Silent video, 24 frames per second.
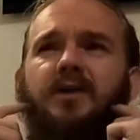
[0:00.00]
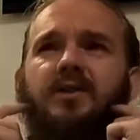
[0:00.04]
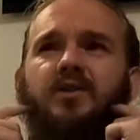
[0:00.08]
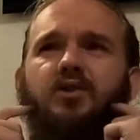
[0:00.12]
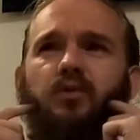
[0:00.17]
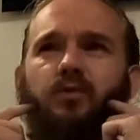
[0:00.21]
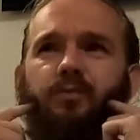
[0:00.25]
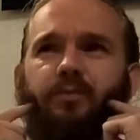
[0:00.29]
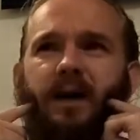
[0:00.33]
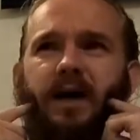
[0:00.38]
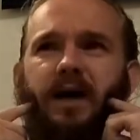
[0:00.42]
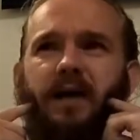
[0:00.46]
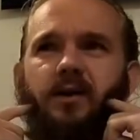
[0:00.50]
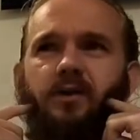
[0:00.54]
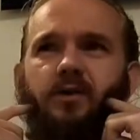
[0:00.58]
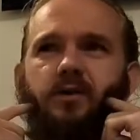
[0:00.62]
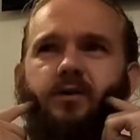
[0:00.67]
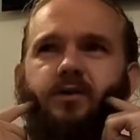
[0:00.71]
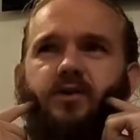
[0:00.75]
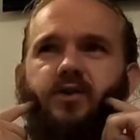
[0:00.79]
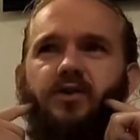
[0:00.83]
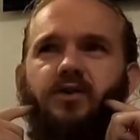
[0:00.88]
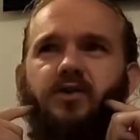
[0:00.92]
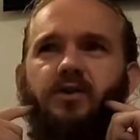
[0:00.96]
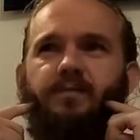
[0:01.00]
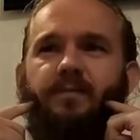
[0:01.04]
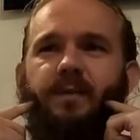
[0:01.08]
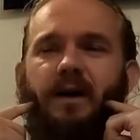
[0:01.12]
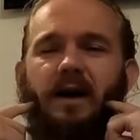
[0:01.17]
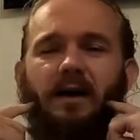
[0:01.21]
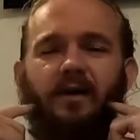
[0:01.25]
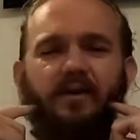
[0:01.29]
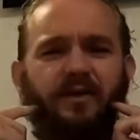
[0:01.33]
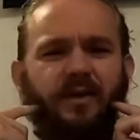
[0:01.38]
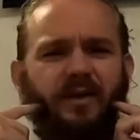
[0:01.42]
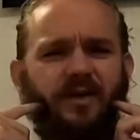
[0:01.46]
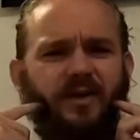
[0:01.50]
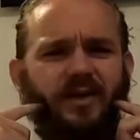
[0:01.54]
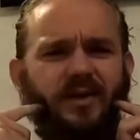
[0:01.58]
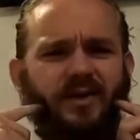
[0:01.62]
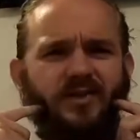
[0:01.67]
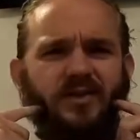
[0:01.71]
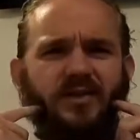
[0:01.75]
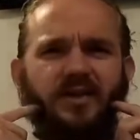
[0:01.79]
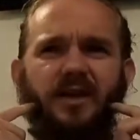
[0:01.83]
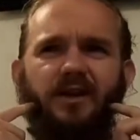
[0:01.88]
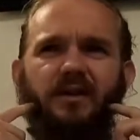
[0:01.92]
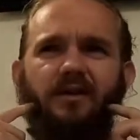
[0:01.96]
So back corners of your palate, then you
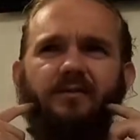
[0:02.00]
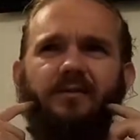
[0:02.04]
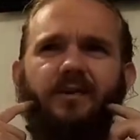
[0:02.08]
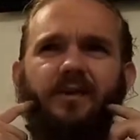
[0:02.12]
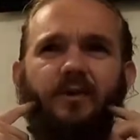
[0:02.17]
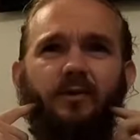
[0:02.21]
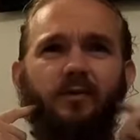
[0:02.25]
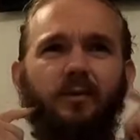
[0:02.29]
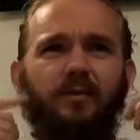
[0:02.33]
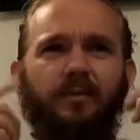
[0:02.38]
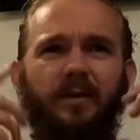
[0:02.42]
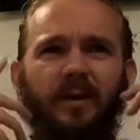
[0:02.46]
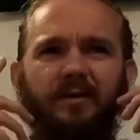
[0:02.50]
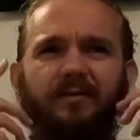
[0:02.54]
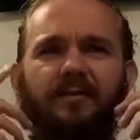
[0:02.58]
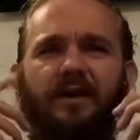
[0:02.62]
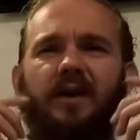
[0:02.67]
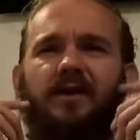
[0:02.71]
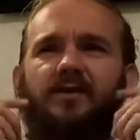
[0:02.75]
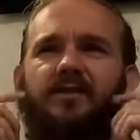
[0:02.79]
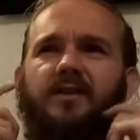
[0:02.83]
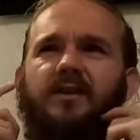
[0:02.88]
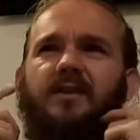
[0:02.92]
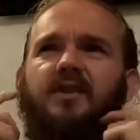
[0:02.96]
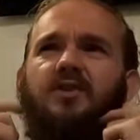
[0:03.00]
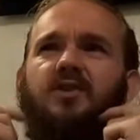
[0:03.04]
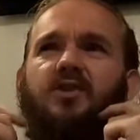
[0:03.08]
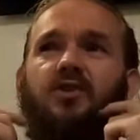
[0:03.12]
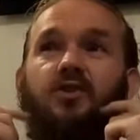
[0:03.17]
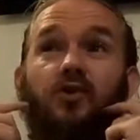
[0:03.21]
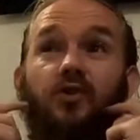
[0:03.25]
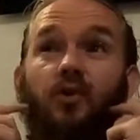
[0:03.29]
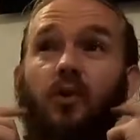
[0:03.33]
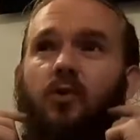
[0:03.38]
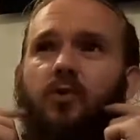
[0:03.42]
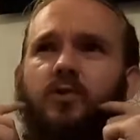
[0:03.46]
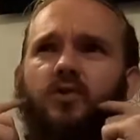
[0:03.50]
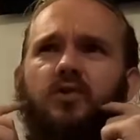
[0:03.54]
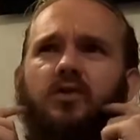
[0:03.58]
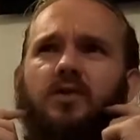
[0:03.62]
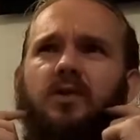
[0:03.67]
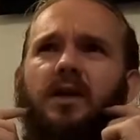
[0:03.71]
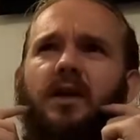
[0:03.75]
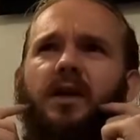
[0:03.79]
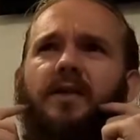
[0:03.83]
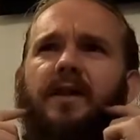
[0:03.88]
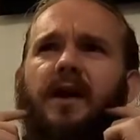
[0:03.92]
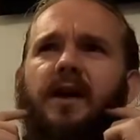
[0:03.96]
can certainly feel a wee bit of earthiness, and you're always going
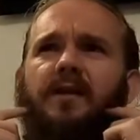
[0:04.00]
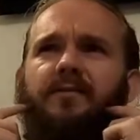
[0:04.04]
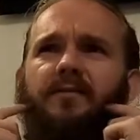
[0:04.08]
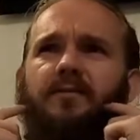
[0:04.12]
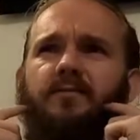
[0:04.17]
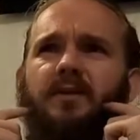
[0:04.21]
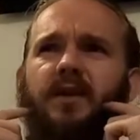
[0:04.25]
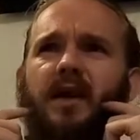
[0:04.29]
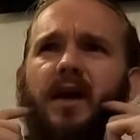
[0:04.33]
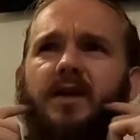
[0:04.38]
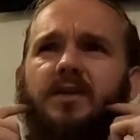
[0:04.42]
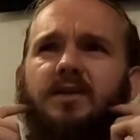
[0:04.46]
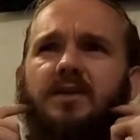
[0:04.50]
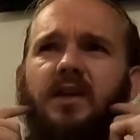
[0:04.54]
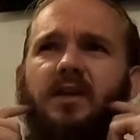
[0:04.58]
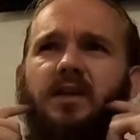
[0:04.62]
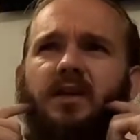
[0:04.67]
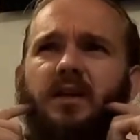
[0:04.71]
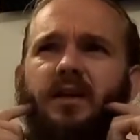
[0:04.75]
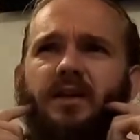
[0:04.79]
to get that from Cascade.